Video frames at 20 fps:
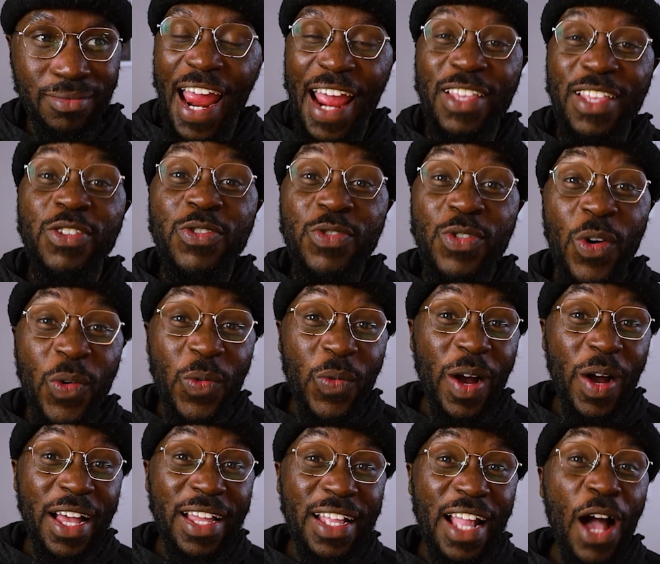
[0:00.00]
And you know
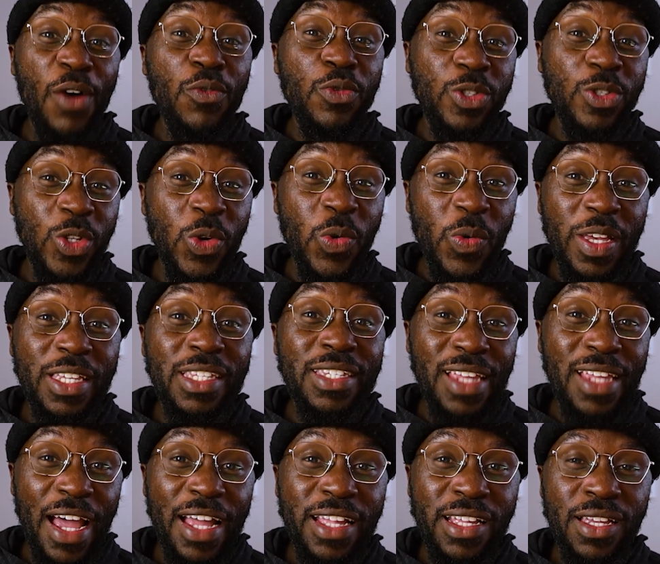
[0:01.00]
what? I was so
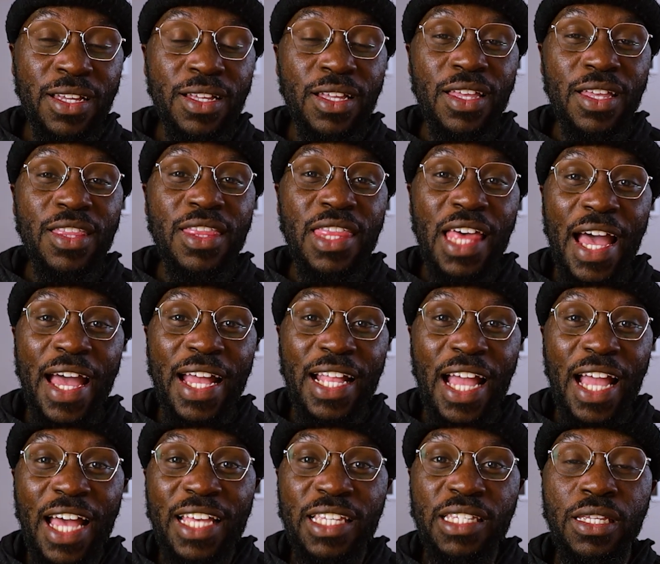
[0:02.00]
excited
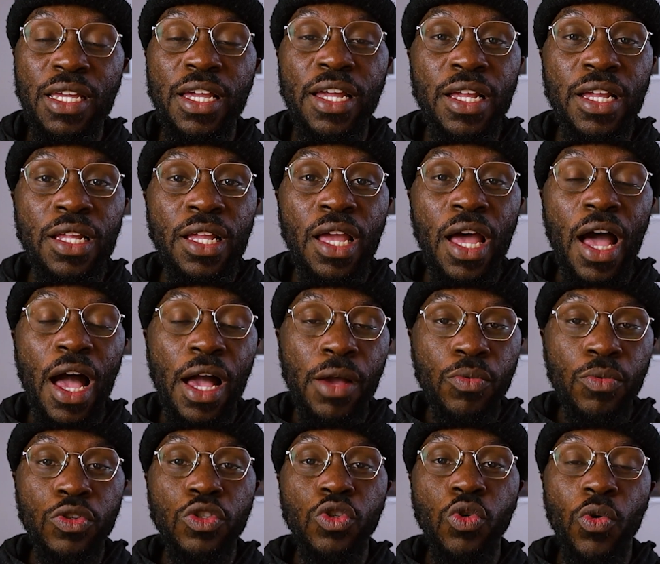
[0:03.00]
that I said I
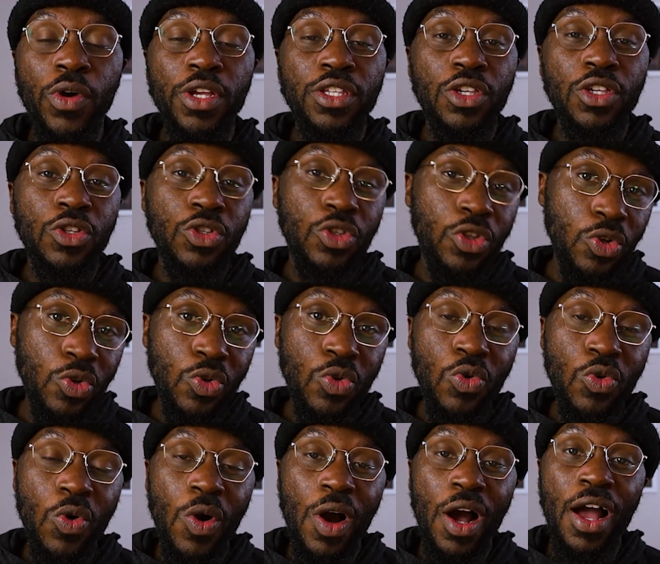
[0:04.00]
was going to
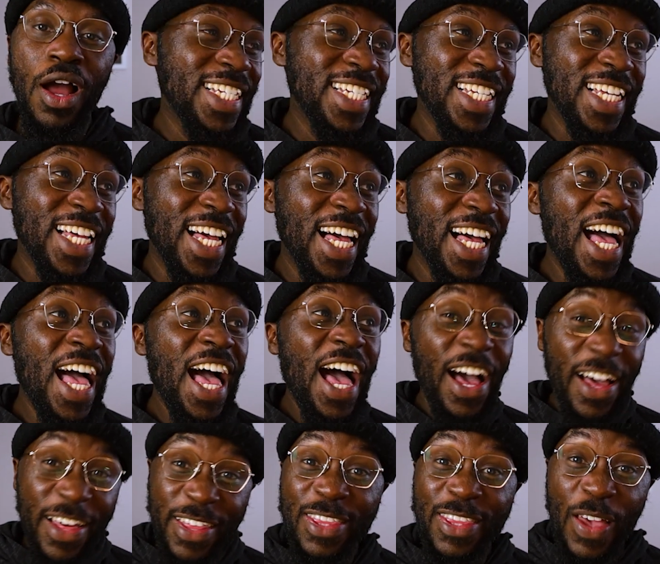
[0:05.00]
do
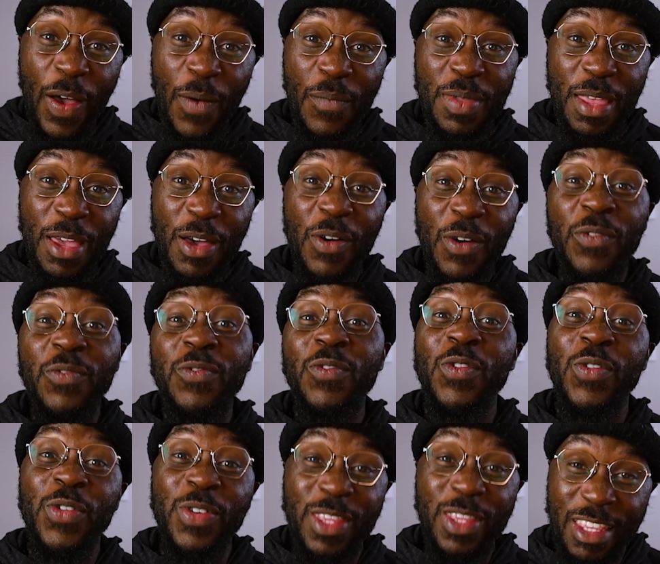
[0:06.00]
a thumbnail
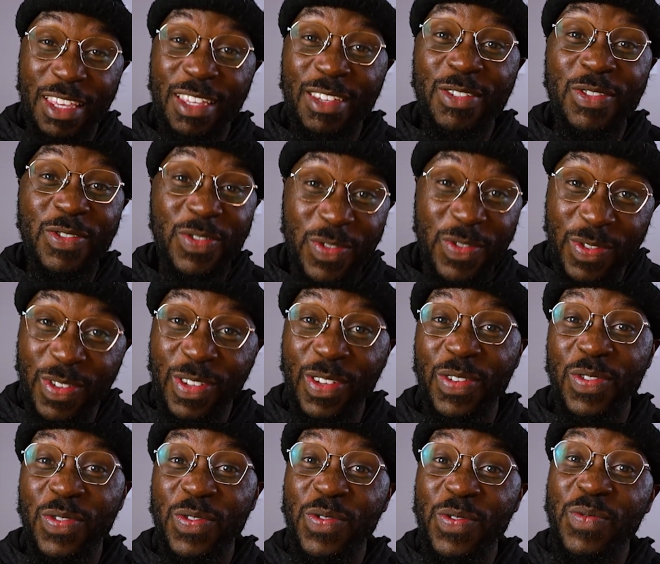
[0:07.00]
for the
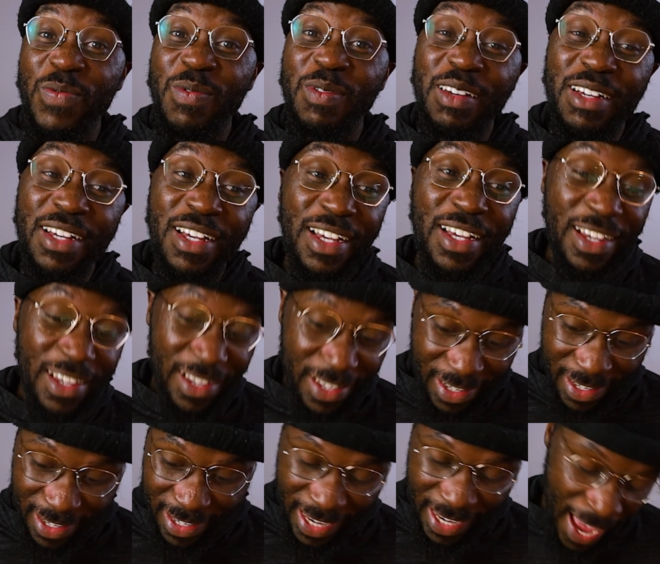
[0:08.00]
YouTube
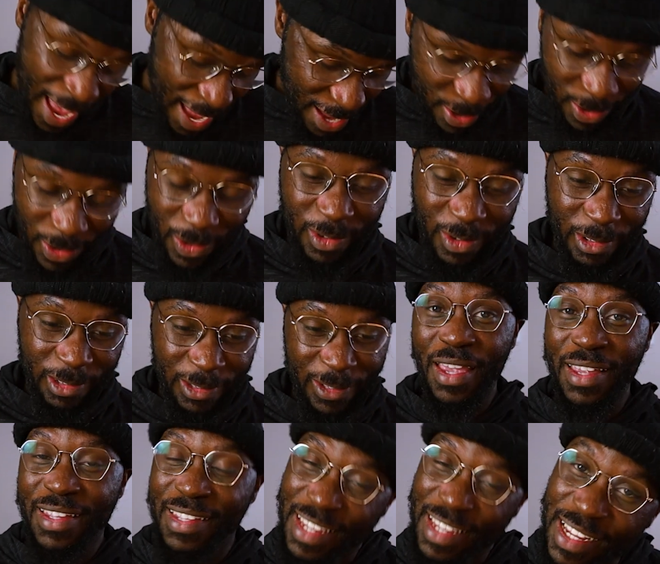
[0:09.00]
channel.
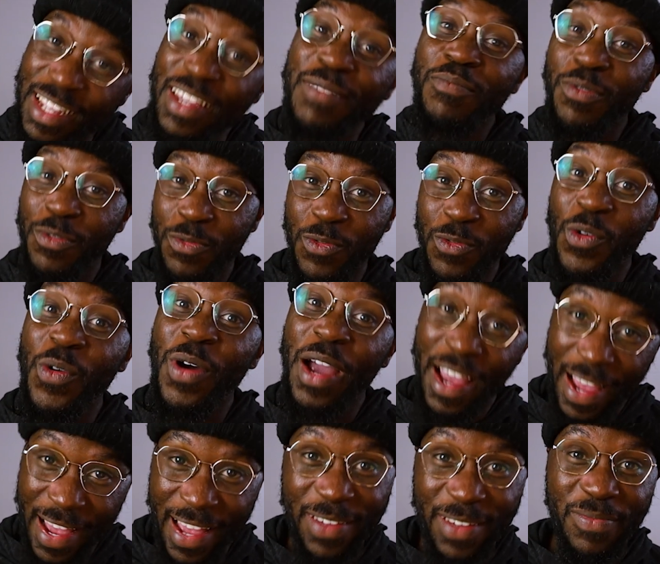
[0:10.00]
I did it
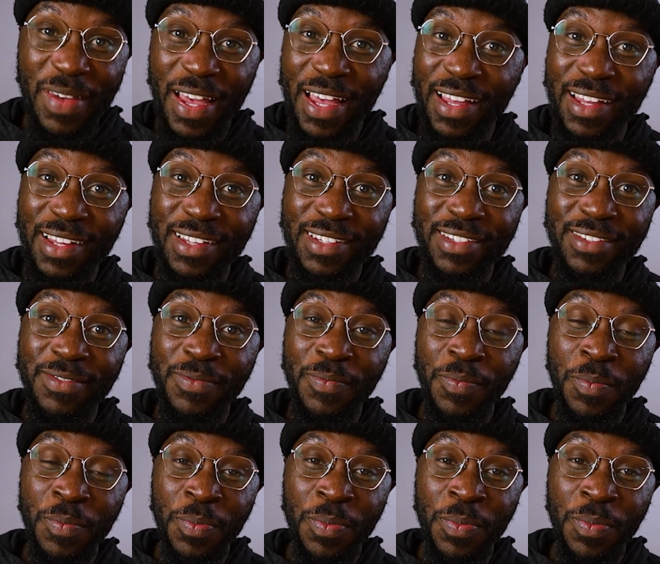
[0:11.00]
beforehand, man.